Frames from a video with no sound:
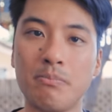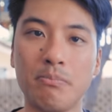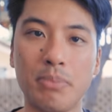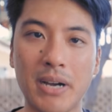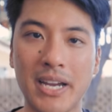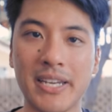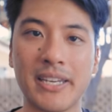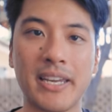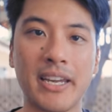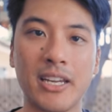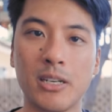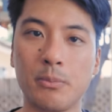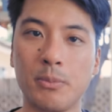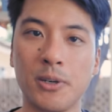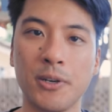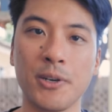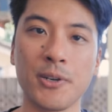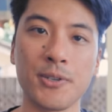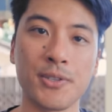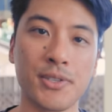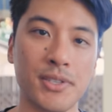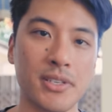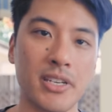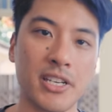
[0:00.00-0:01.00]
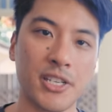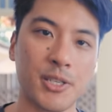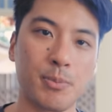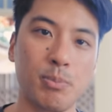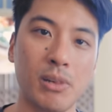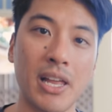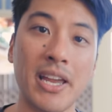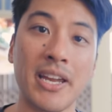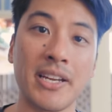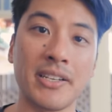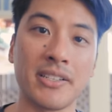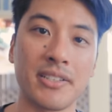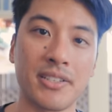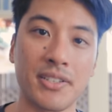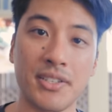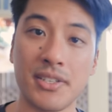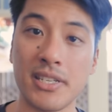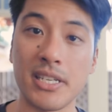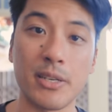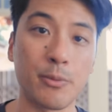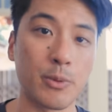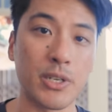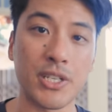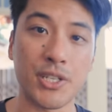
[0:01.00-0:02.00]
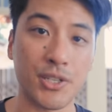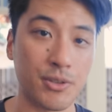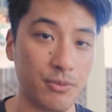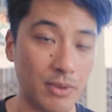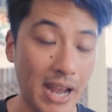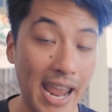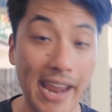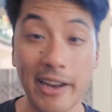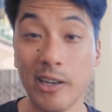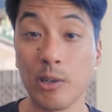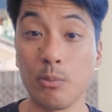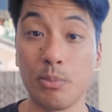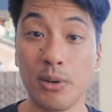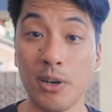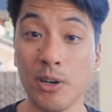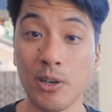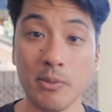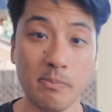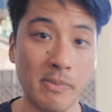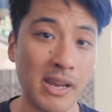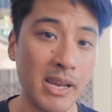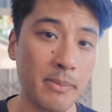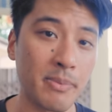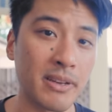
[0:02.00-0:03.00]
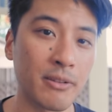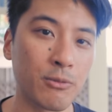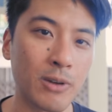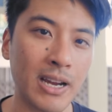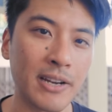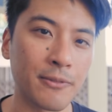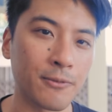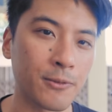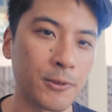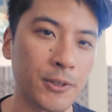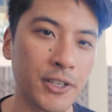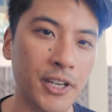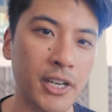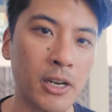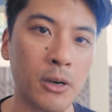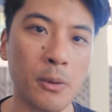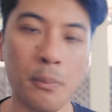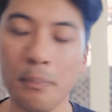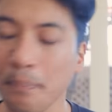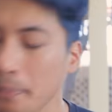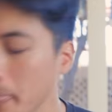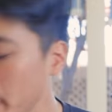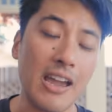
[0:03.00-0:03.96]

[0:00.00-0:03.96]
Bike Handlebars Explained, to see which handlebar may be right for you.